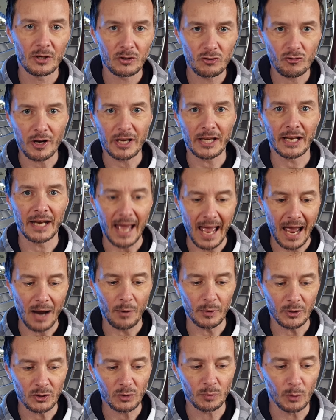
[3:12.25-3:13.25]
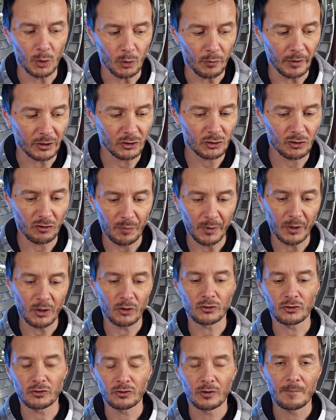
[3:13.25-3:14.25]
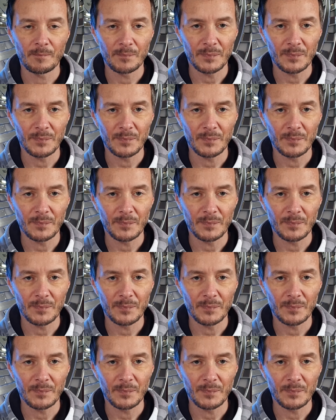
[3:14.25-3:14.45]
tricking it out with SmallRig stuff because